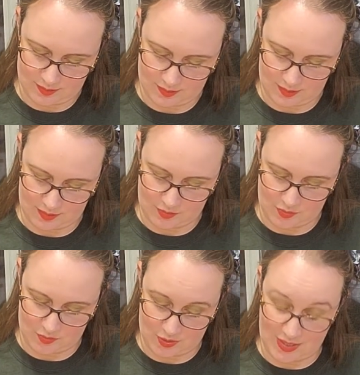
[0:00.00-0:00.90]
Because if you
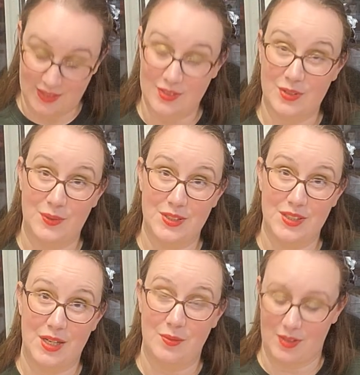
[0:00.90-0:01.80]
forget and sew it
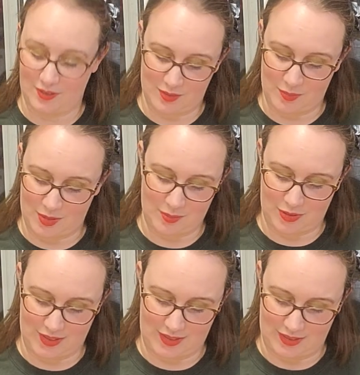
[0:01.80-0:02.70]
shut without the marble
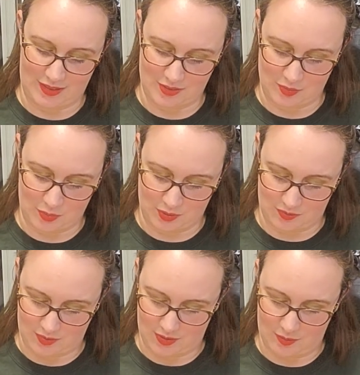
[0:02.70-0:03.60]
in, it doesn't work
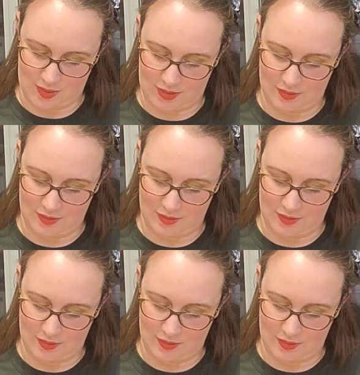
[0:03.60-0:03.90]
very well.